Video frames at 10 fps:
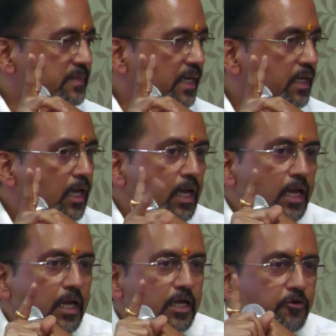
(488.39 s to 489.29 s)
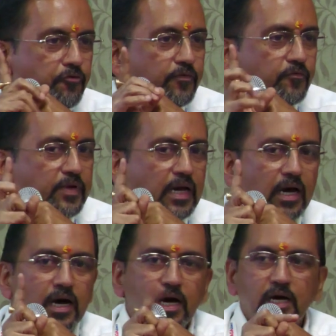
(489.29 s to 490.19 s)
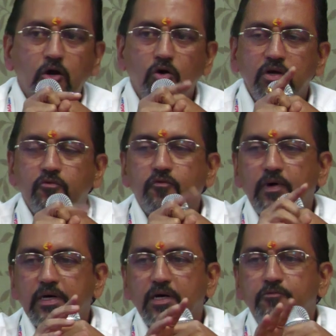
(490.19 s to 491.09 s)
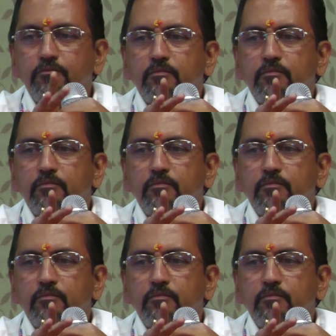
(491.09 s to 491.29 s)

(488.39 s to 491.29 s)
Right? If we are going for a